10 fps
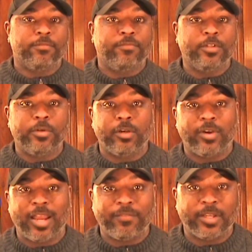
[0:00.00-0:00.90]
Fluid
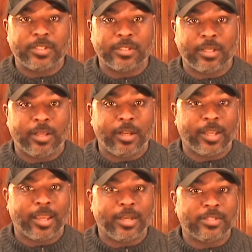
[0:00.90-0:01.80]
graphics and all
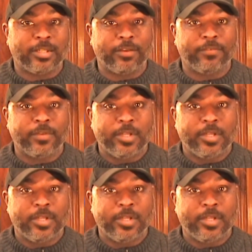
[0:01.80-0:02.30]
that kind of stuff.